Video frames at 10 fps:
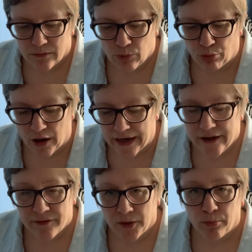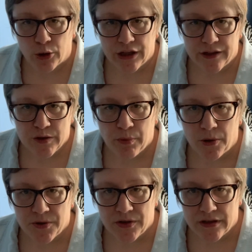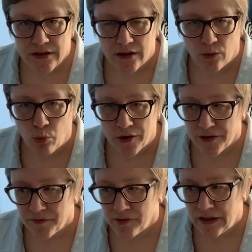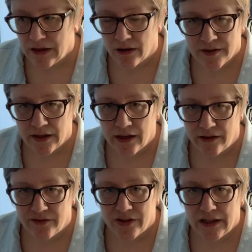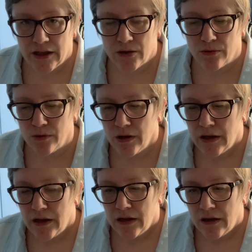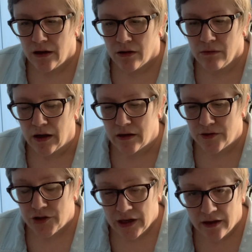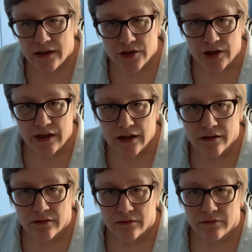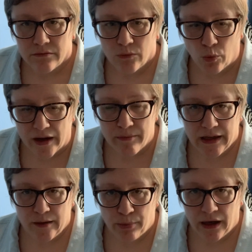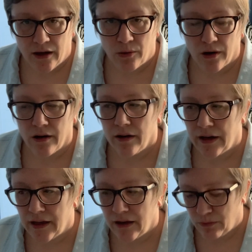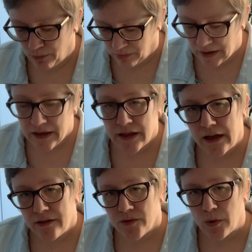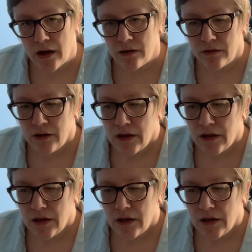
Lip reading: Brian from Bookish posted a wonderfully articulate video challenging white men in power, and I'll link that as well.